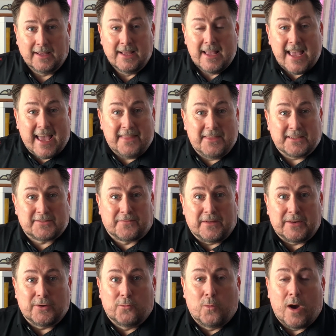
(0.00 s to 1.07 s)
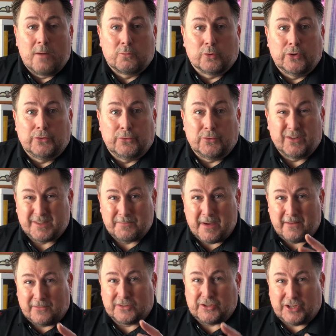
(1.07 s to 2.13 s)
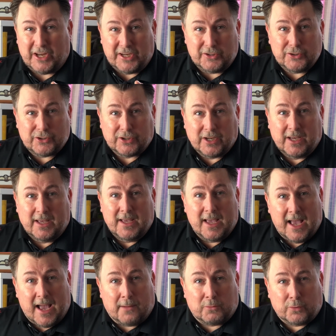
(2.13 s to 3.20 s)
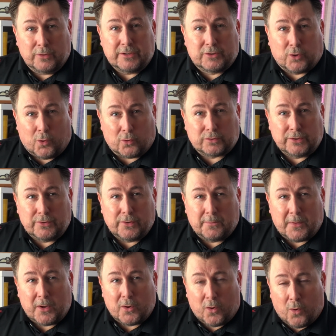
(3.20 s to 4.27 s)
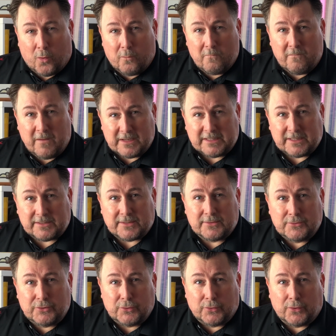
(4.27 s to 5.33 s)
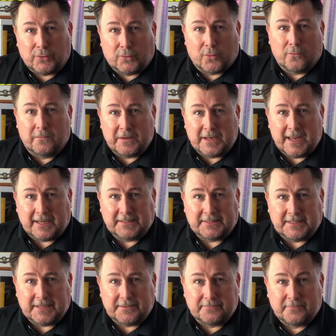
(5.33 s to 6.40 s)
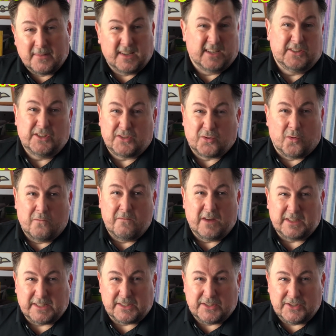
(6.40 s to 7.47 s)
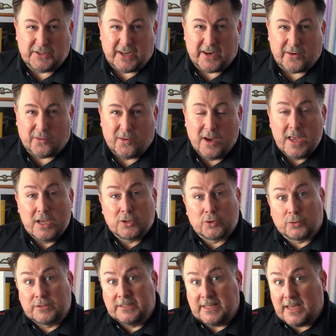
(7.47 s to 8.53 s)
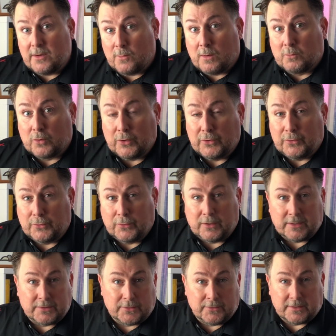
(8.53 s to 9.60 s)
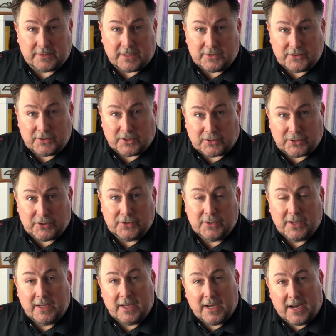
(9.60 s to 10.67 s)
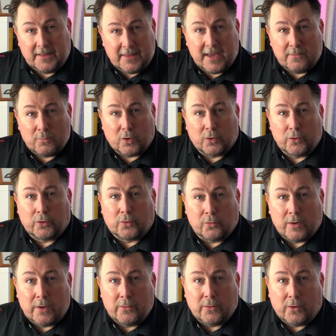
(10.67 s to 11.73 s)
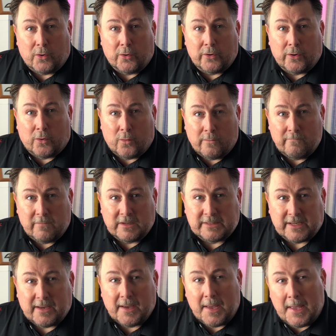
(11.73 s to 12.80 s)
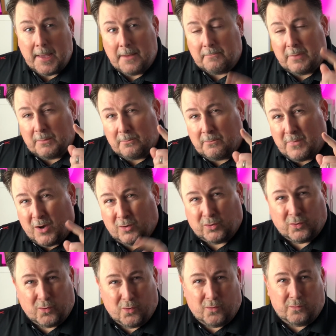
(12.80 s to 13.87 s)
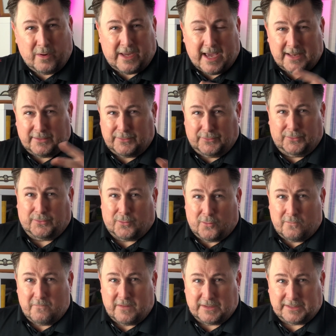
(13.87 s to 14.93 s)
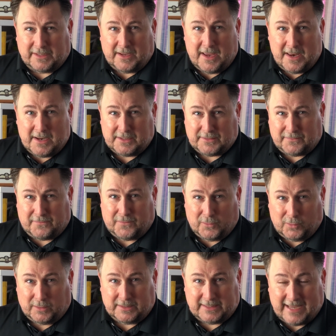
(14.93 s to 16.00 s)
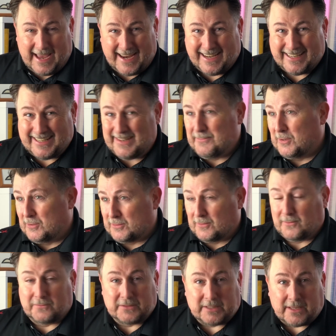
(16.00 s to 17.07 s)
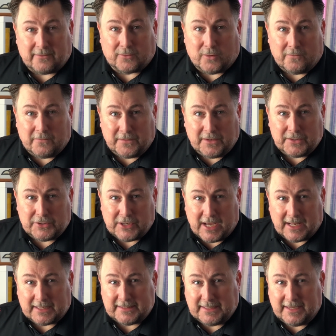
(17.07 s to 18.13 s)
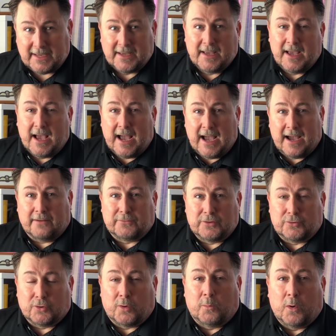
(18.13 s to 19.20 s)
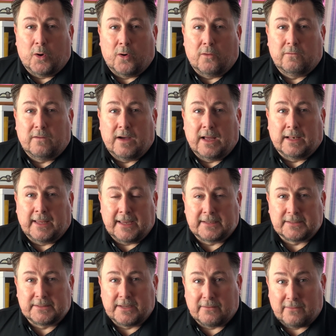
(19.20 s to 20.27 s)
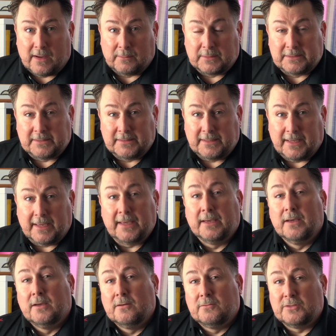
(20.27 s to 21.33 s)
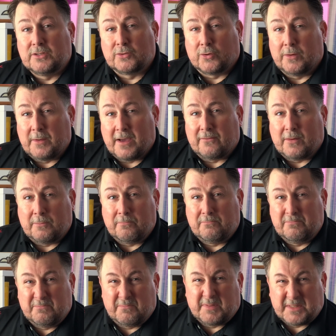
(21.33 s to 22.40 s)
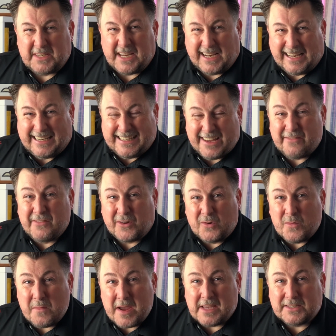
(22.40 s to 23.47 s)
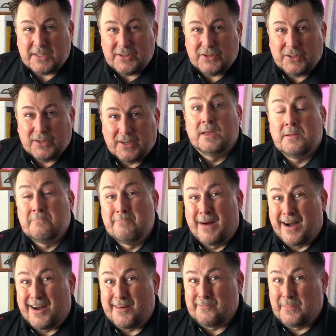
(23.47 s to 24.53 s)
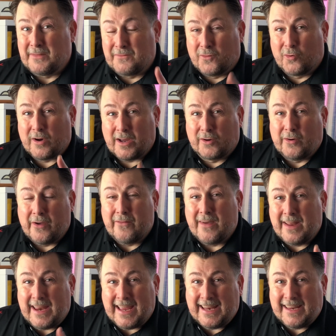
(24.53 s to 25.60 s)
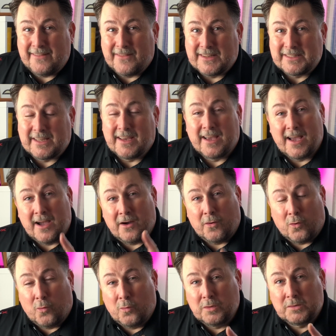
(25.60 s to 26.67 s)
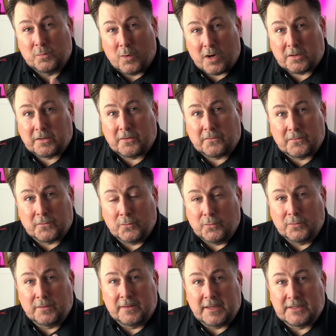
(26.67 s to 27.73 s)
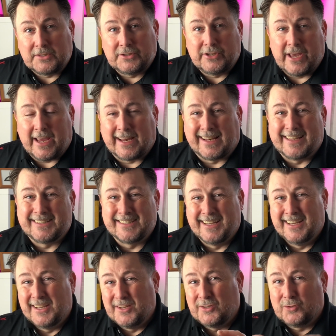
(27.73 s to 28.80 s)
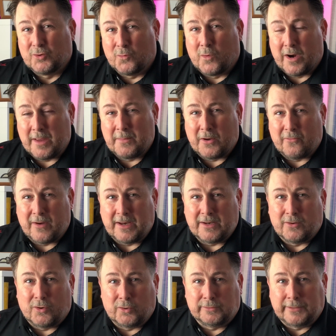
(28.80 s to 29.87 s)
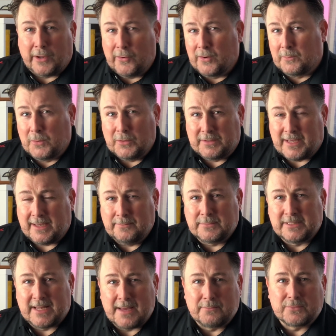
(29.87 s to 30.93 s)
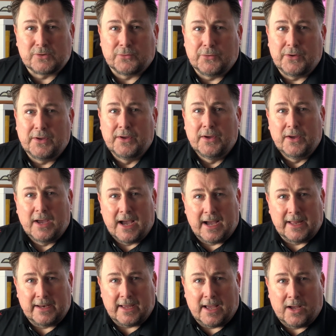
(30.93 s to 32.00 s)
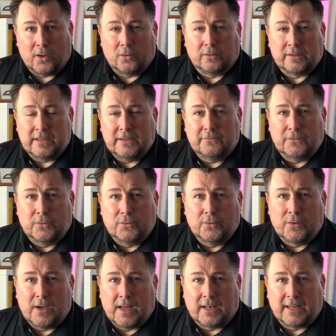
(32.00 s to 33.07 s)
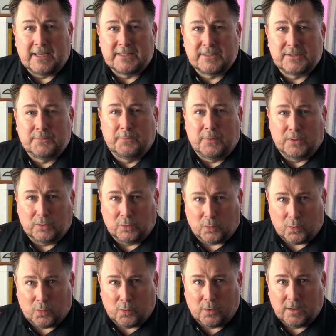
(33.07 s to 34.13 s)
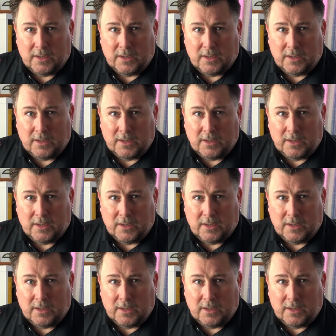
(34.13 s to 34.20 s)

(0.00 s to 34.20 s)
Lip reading: In this video, what I'm going to do is a bit of a change. I'm going to talk to you about home visits during COVID-19 and just home visits in general. So today what I'm going to do is do this introduction and then we're going to go out on a home visit. But although we can't do the home visit in its full entirety because obviously of confidentiality, I have to drop off a letter to a family today which is going to have a particularly difficult message. But before I go out on any visit, I always work through this checklist. Don't worry about writing it all down, I'll put timestamps on it and I'll leave you a list below.